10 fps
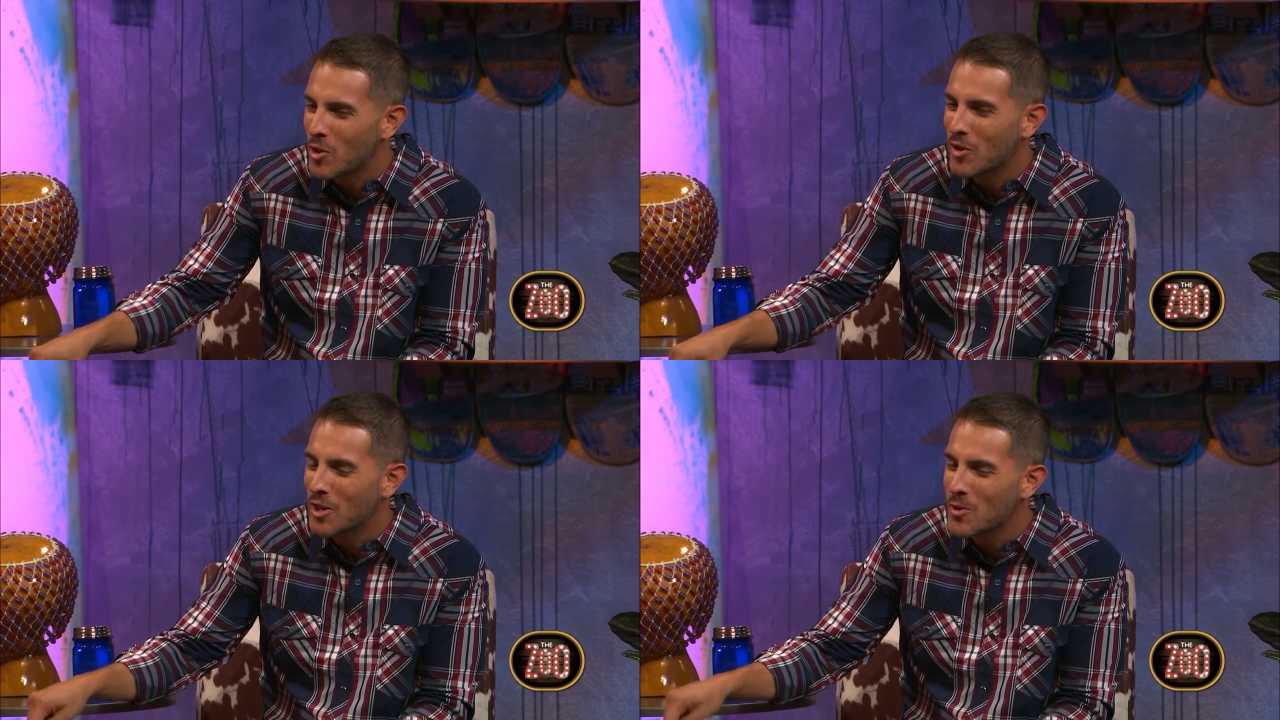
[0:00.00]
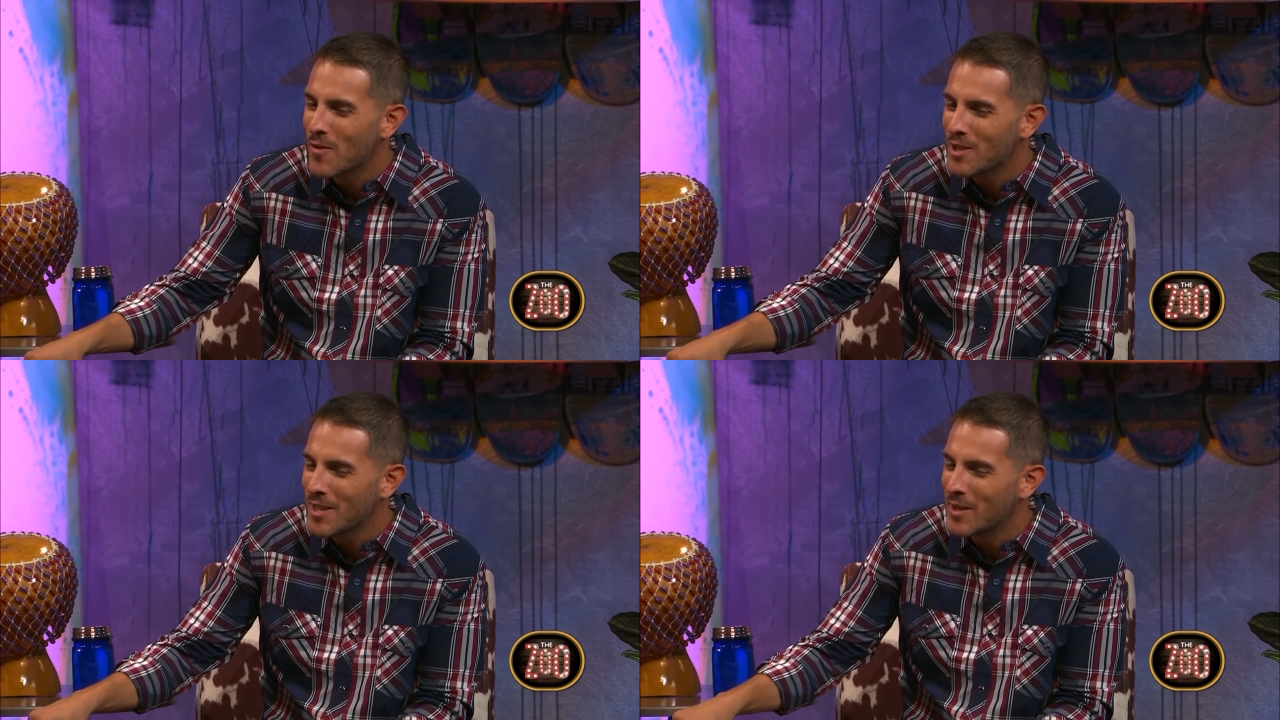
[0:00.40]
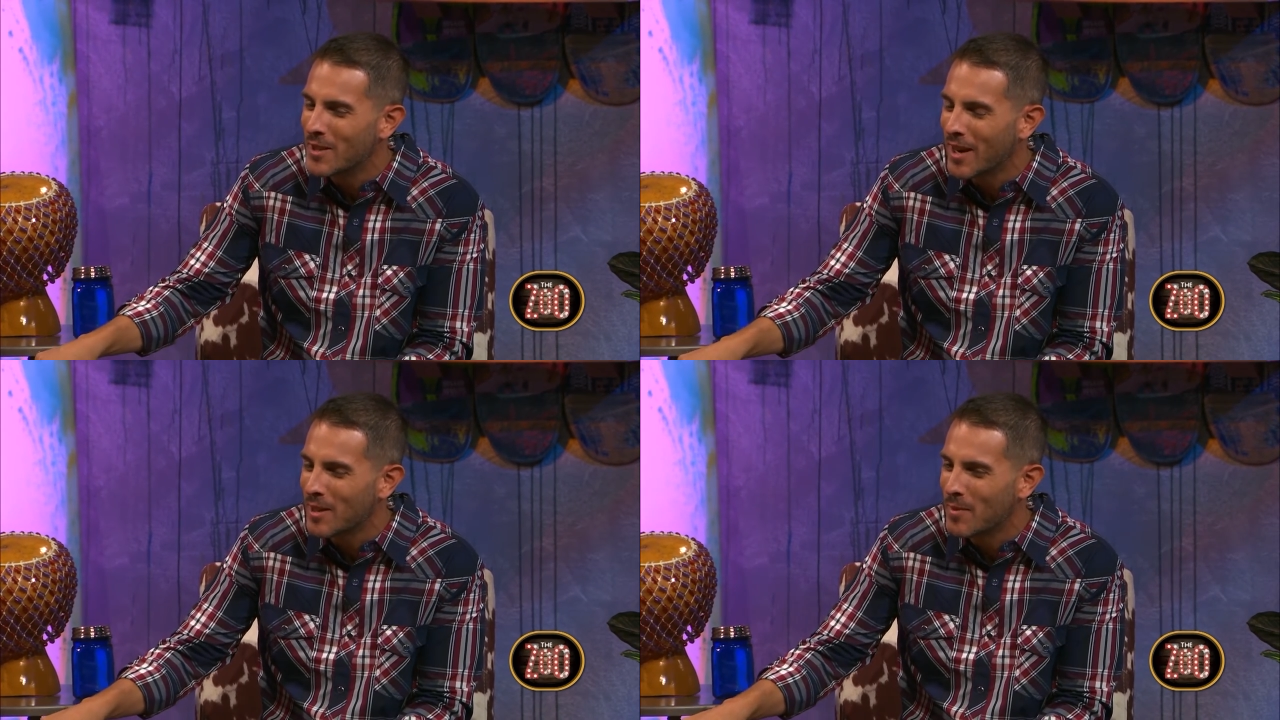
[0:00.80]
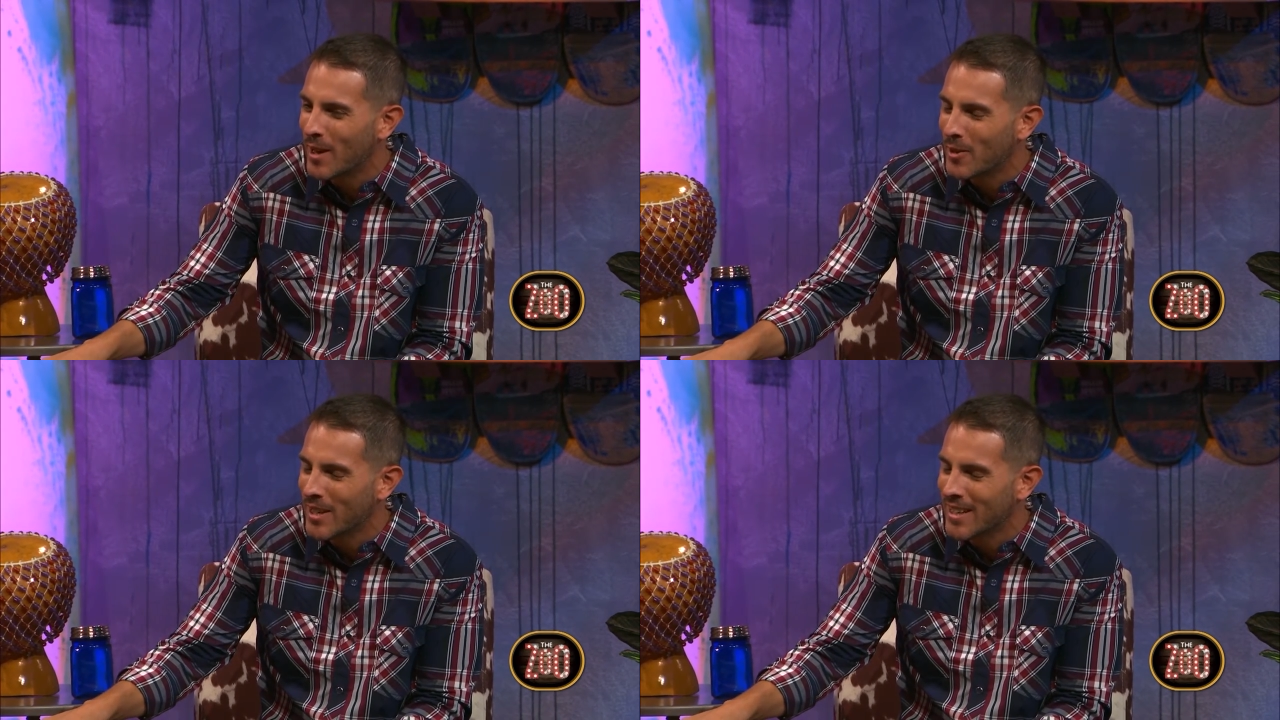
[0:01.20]
did you ever see the
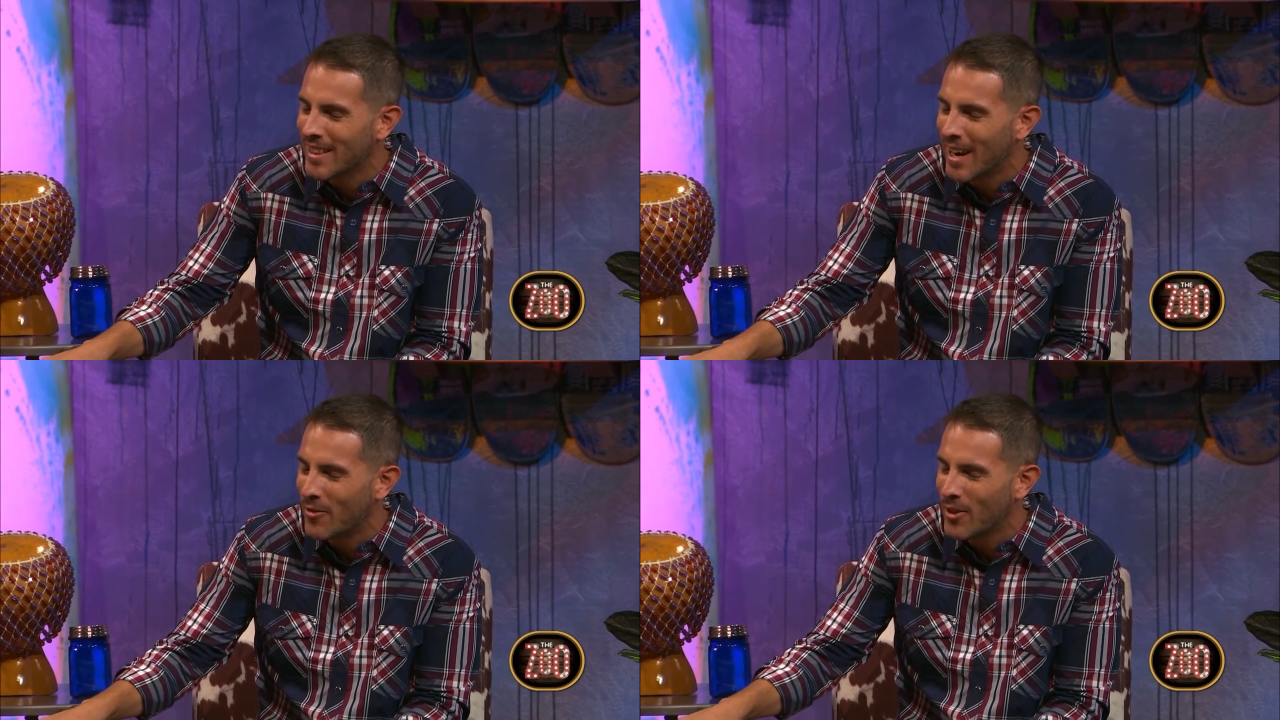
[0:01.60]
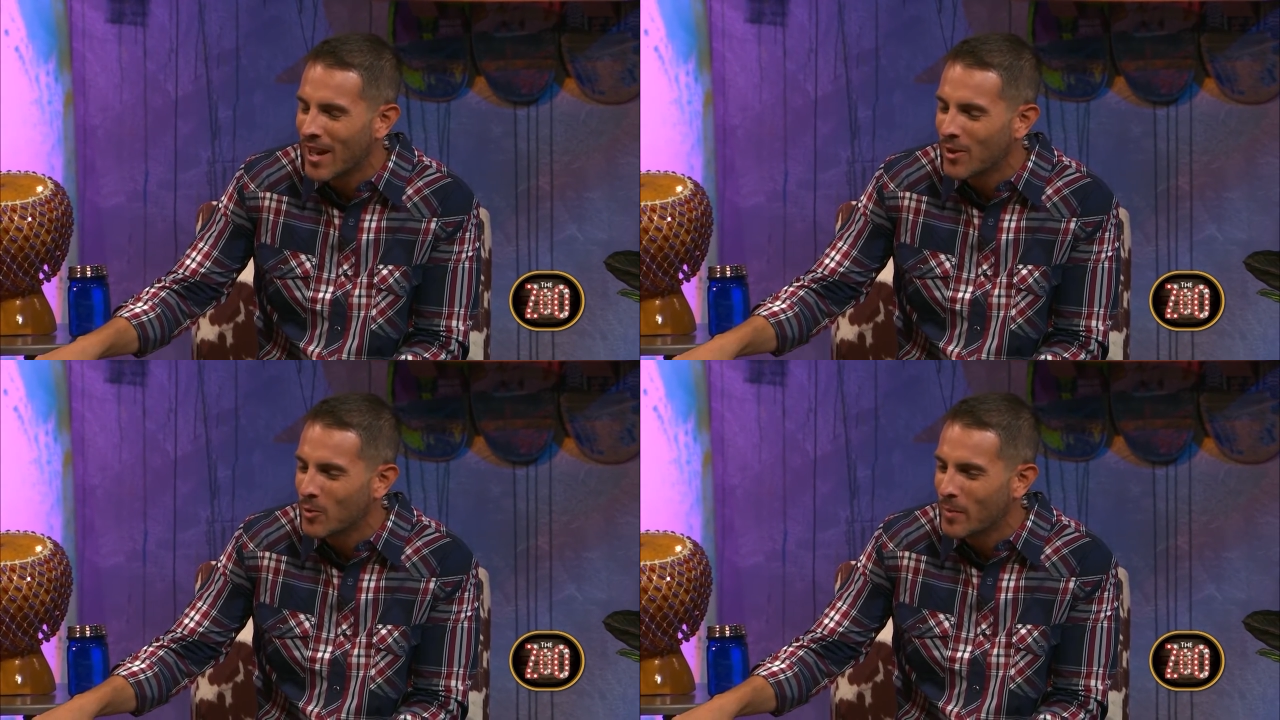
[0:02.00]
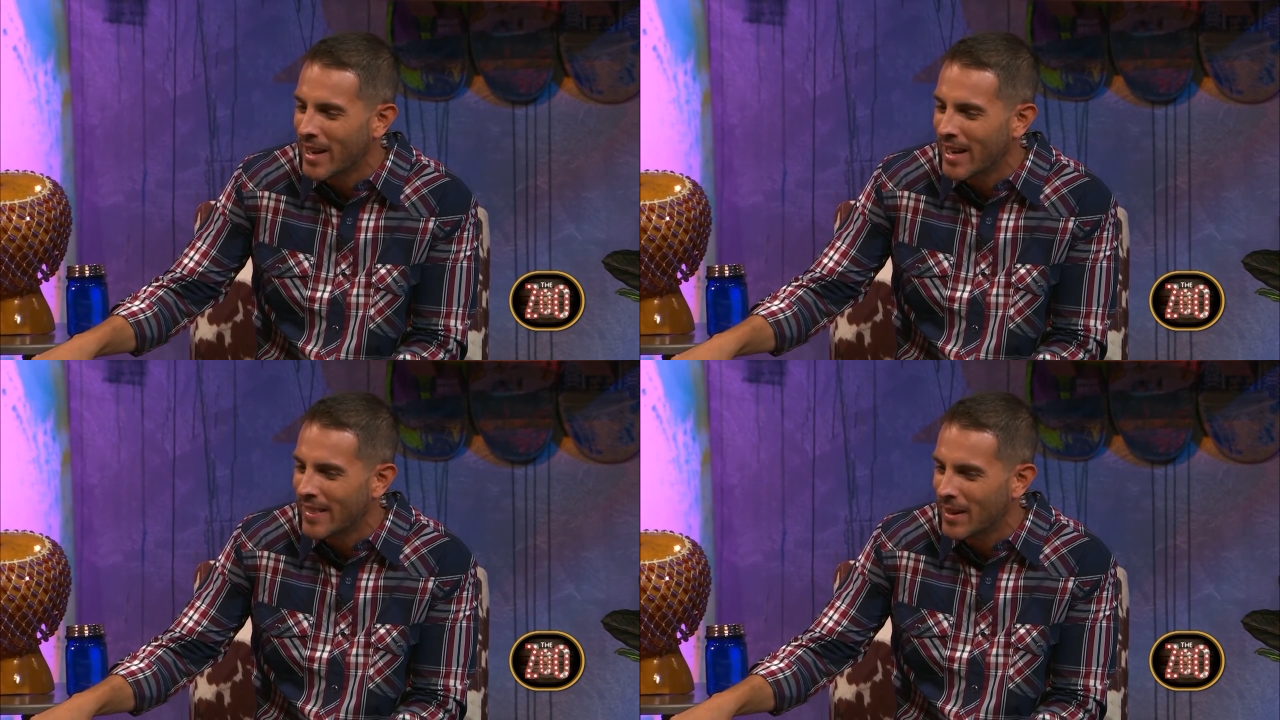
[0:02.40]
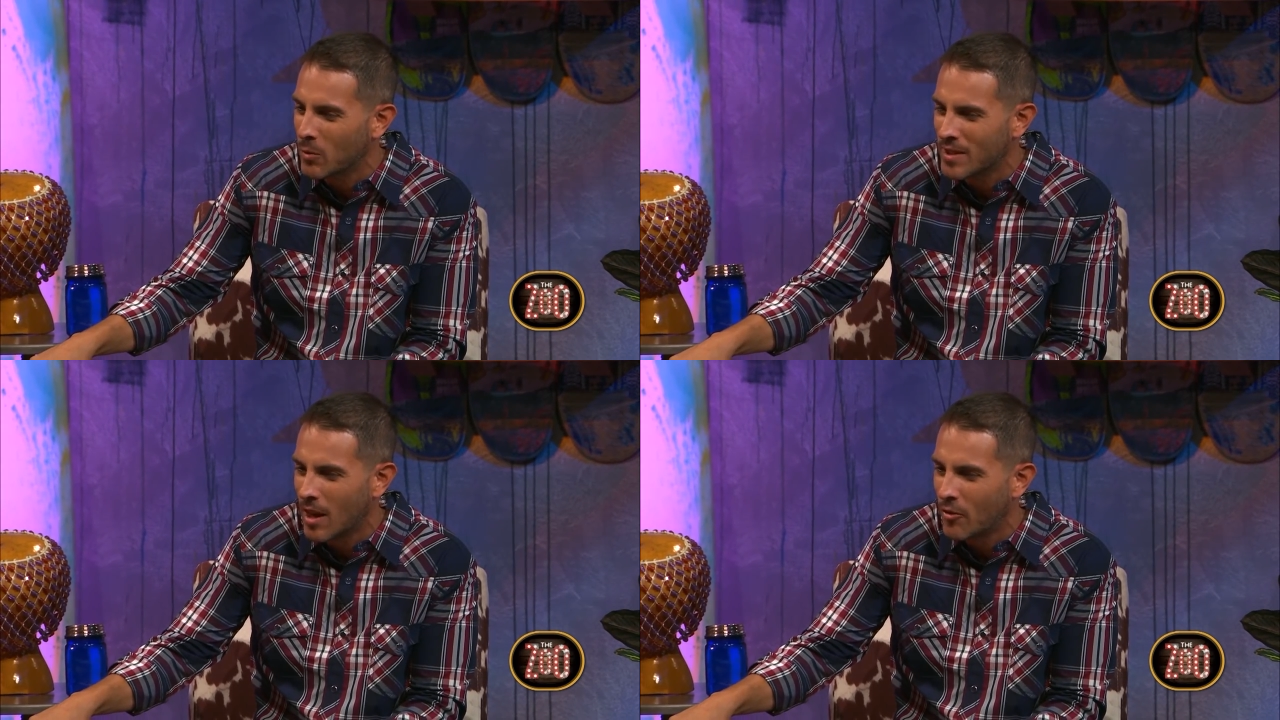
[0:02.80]
documentary that I forgot who made it? I think,
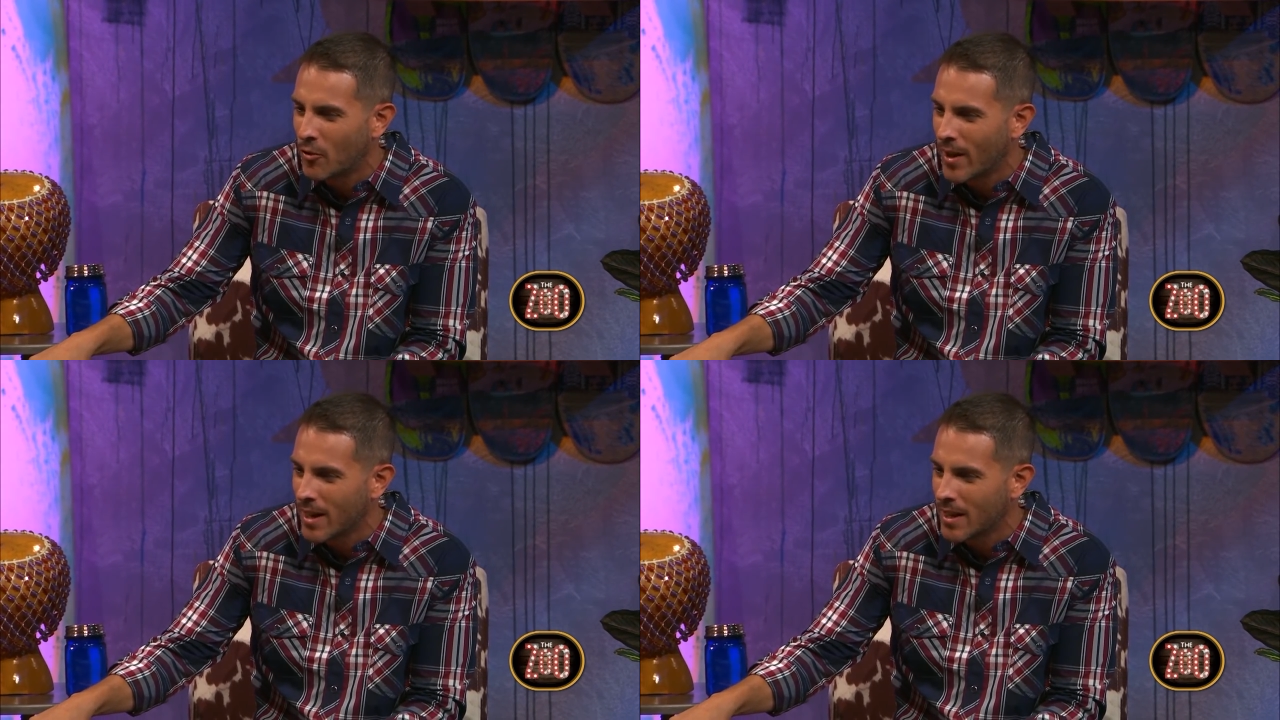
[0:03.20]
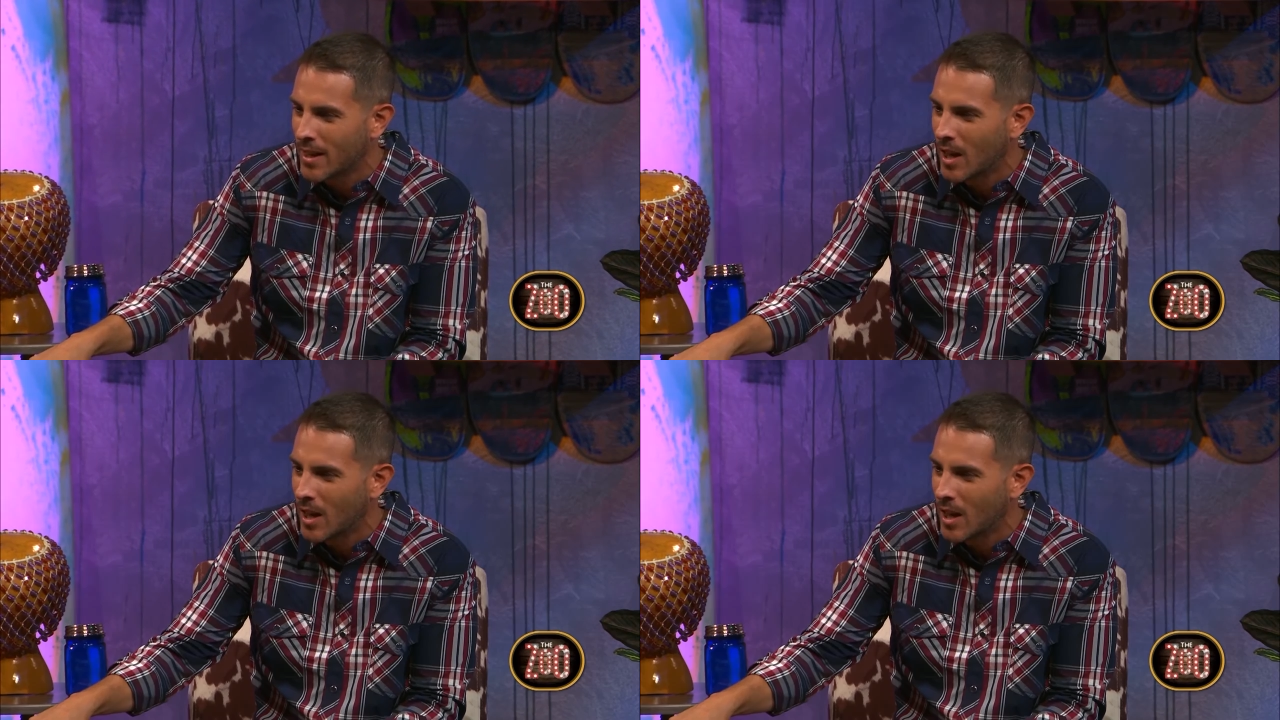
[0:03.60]
was it Al Franken?